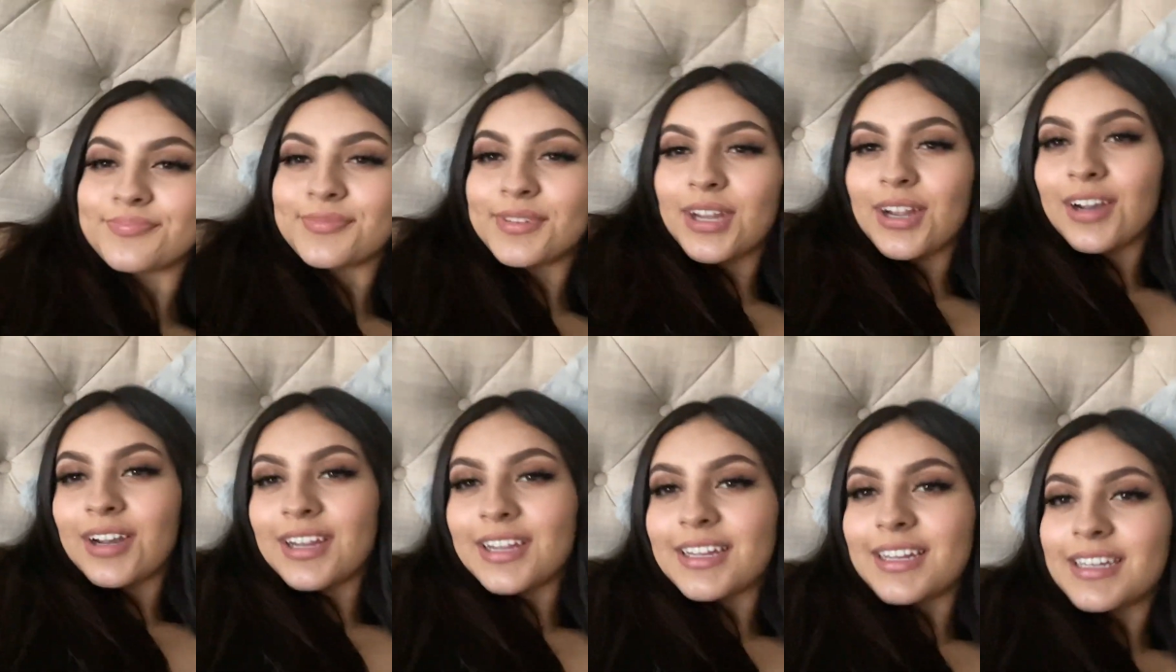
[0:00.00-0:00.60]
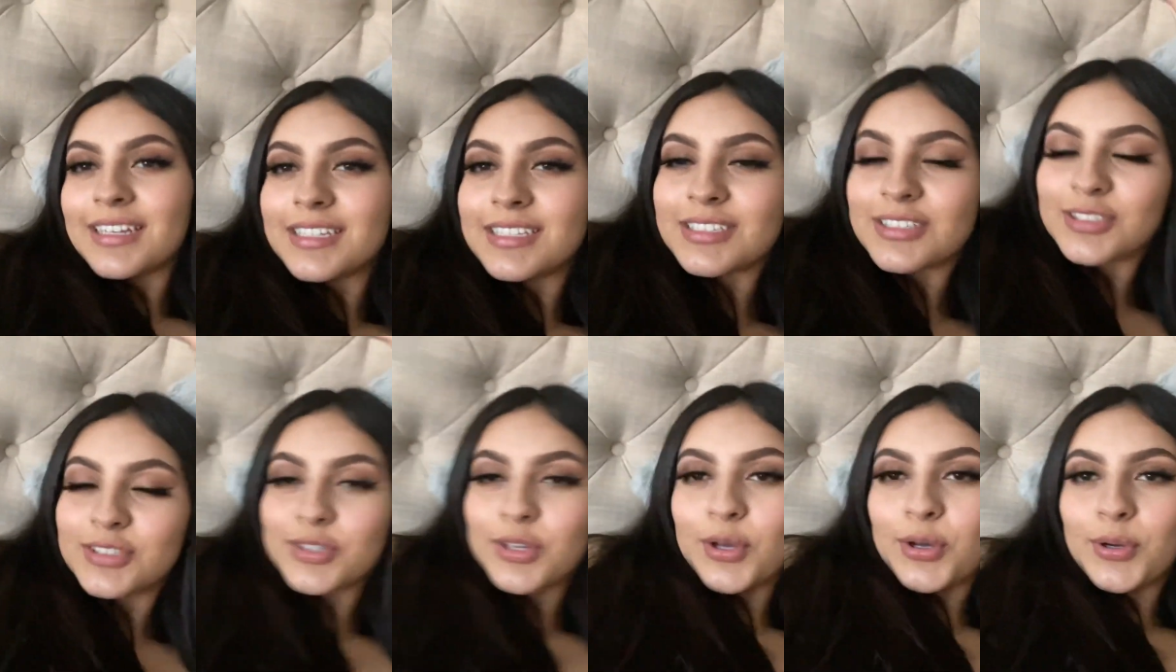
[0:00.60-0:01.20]
All right, guys,
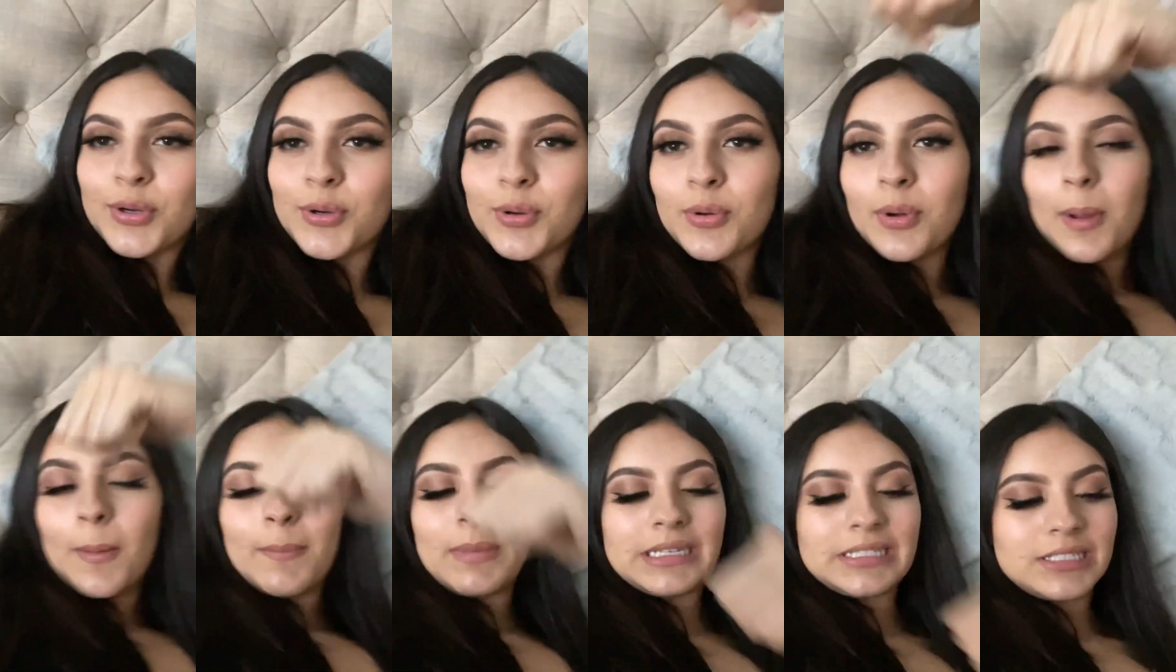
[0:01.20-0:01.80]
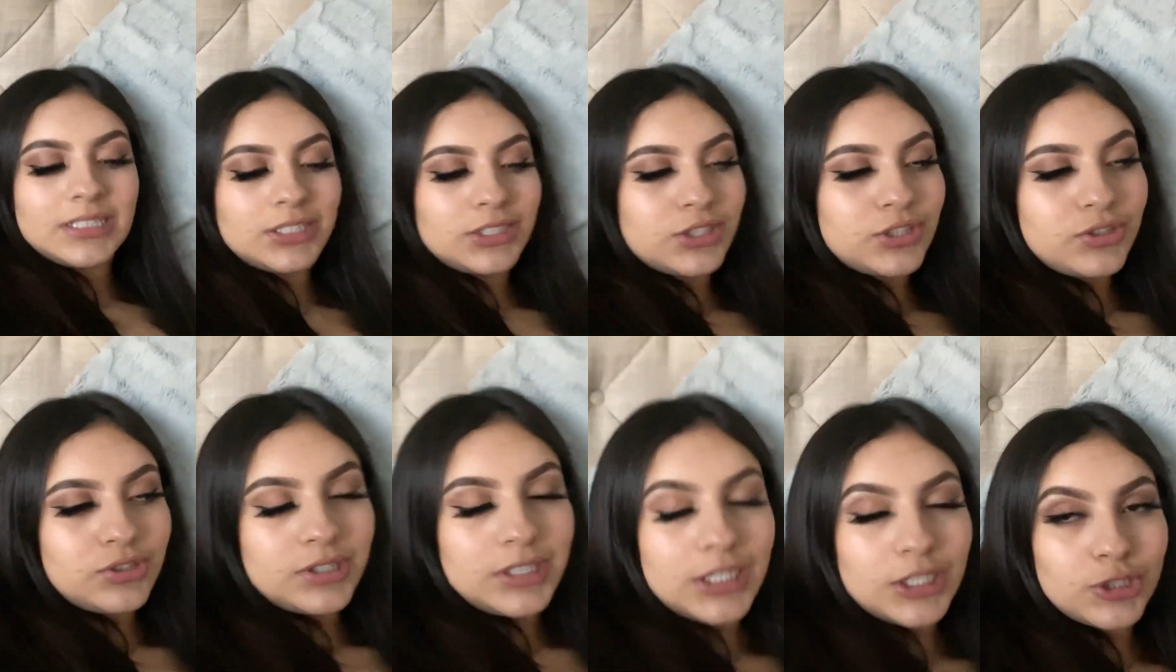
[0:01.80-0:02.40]
so my sister's
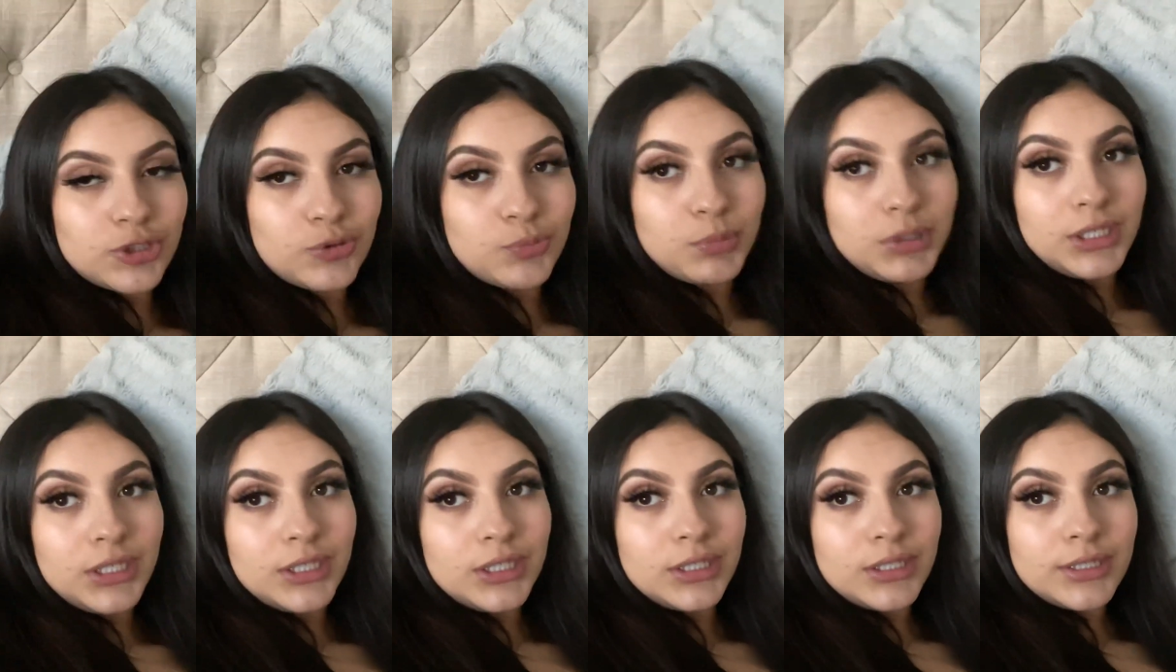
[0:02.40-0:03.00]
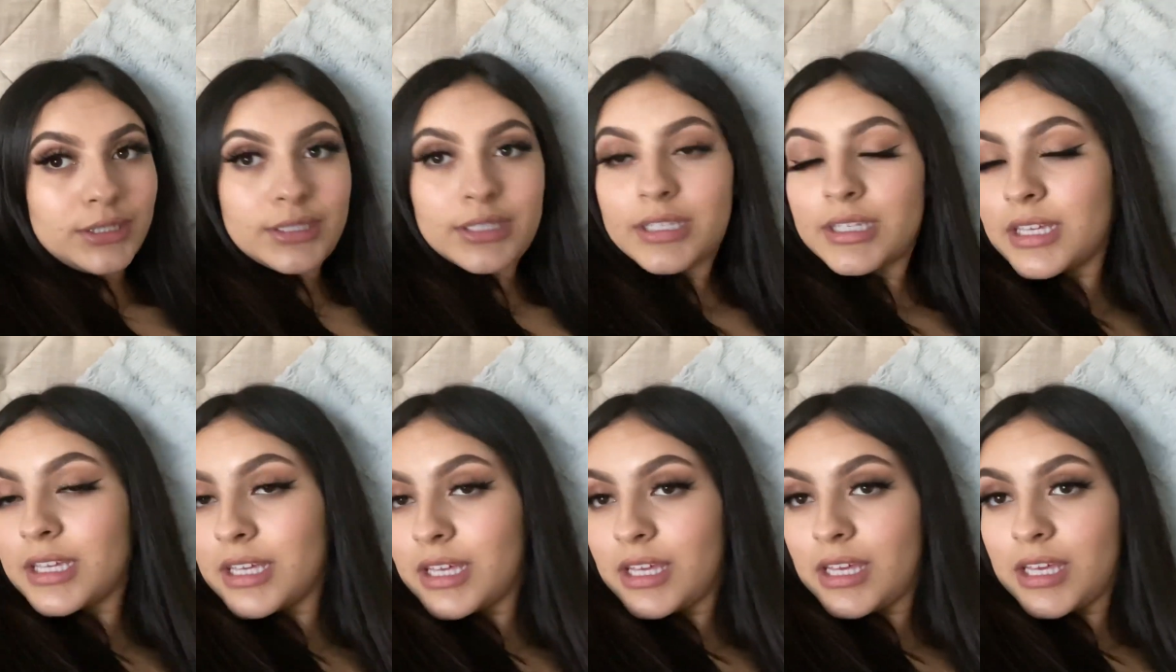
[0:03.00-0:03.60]
next to me.
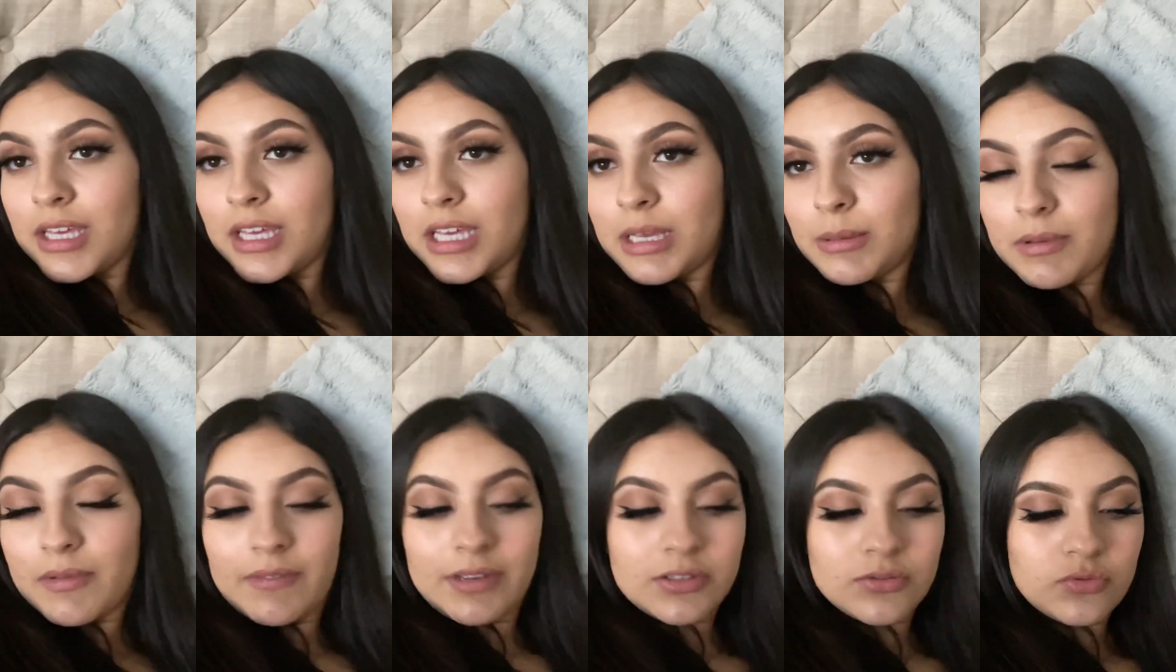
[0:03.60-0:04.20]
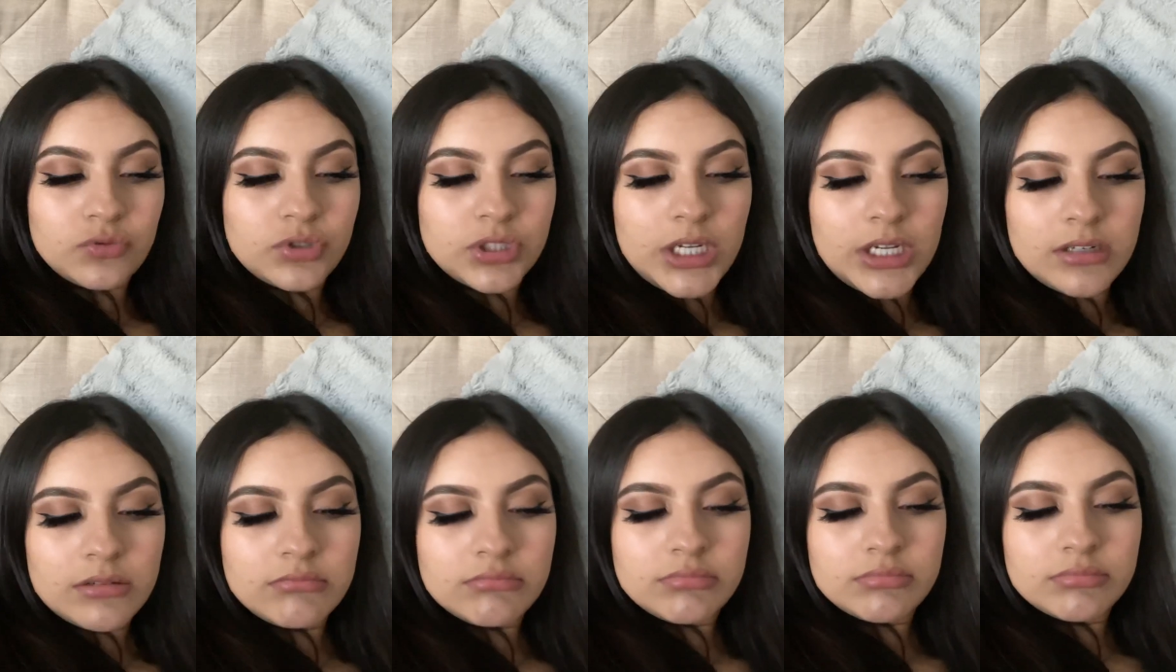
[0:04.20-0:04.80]
Y me va a escuchar,
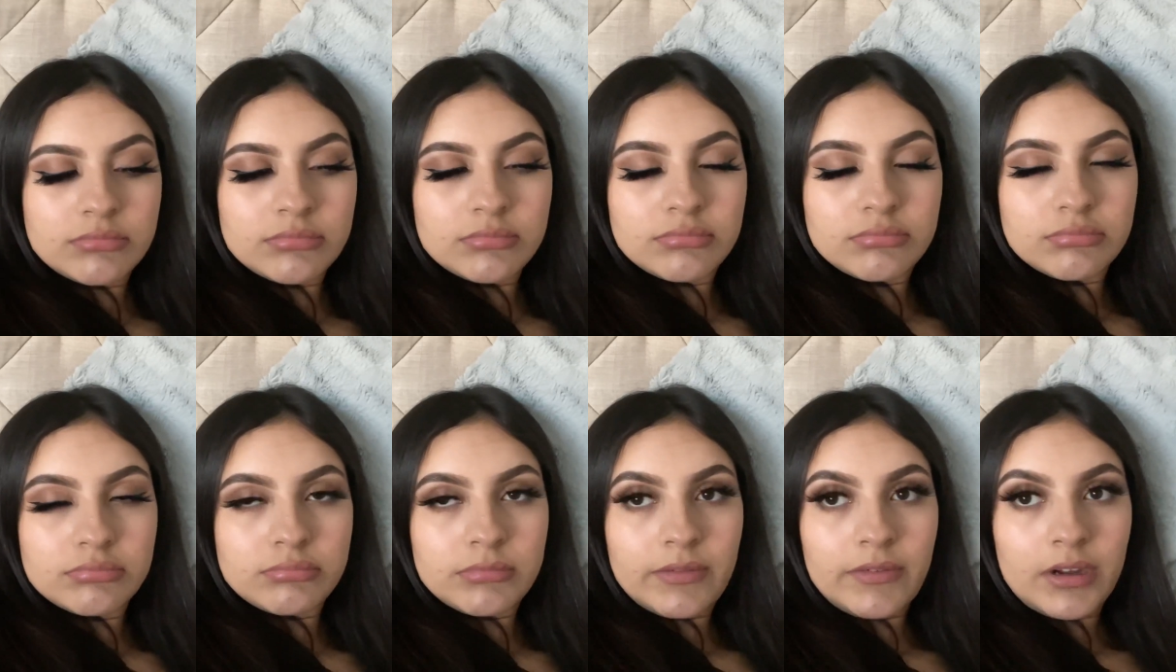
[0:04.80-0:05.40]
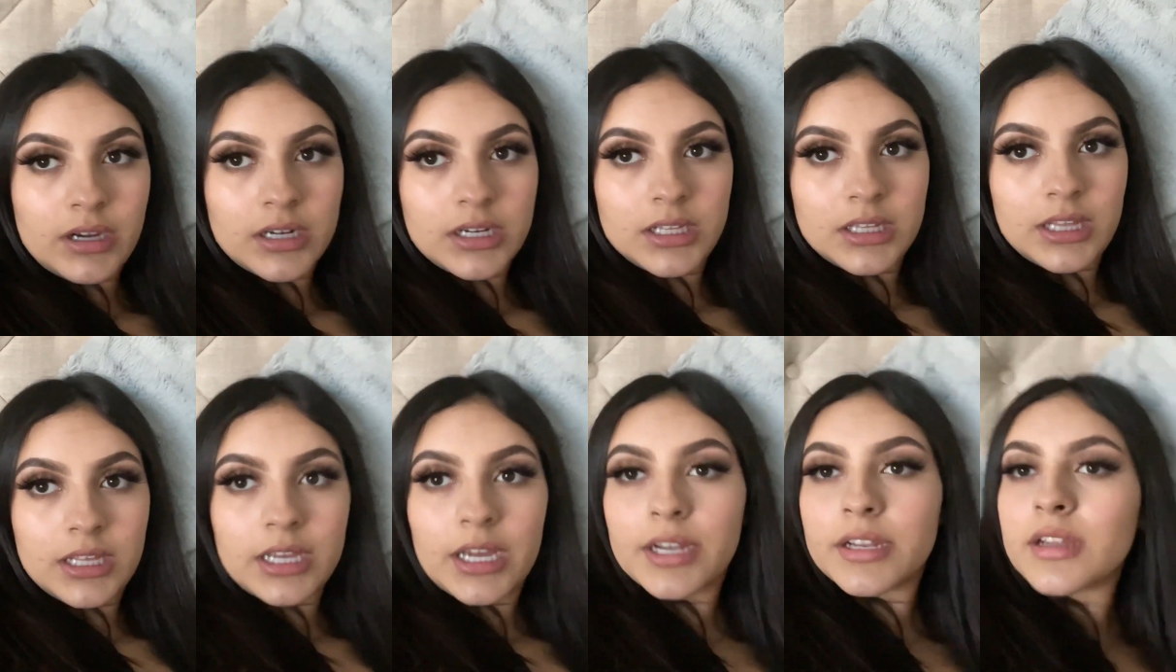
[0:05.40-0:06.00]
va a
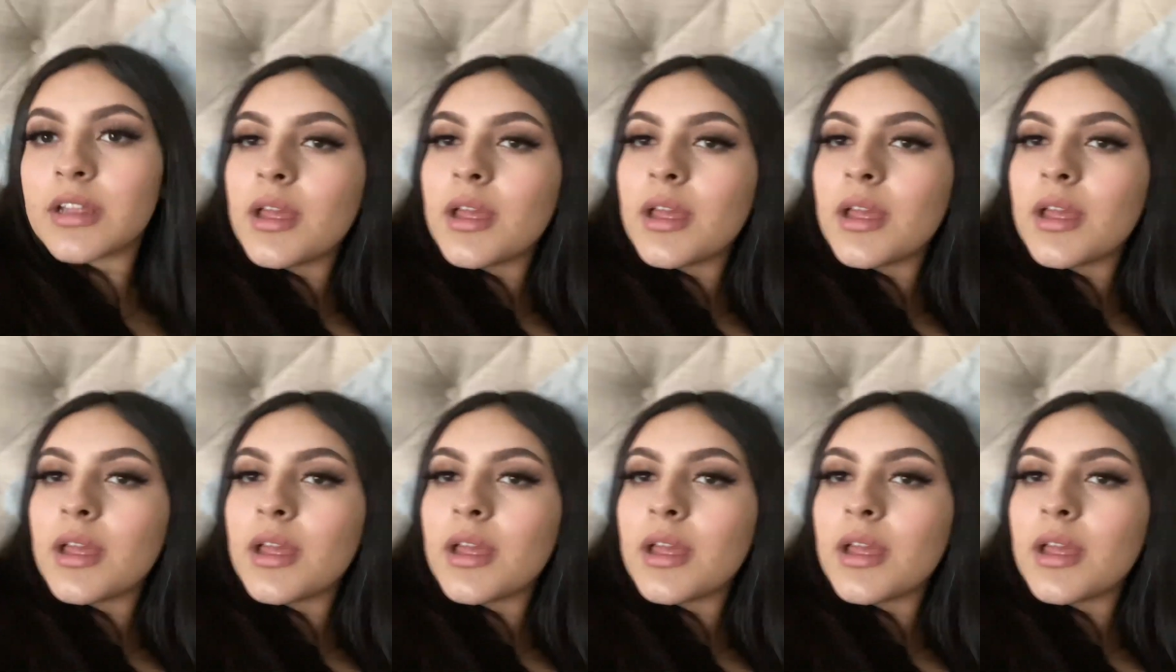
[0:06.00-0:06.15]
criticar.